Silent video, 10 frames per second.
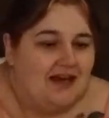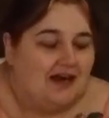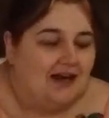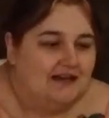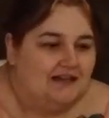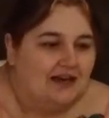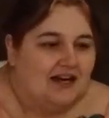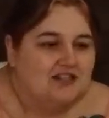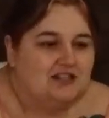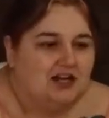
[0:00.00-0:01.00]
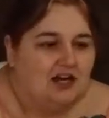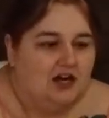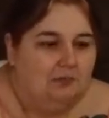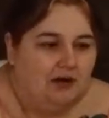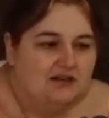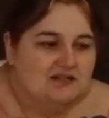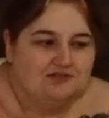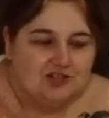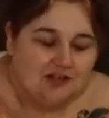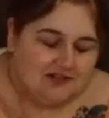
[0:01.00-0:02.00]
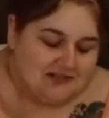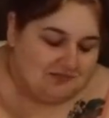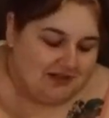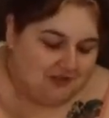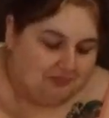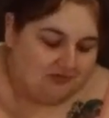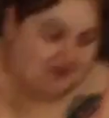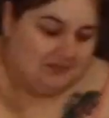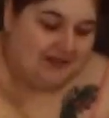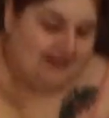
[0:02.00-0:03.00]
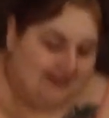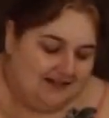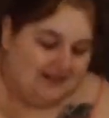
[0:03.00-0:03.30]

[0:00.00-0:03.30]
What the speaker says: And he actually got a box of chocolates made up for me.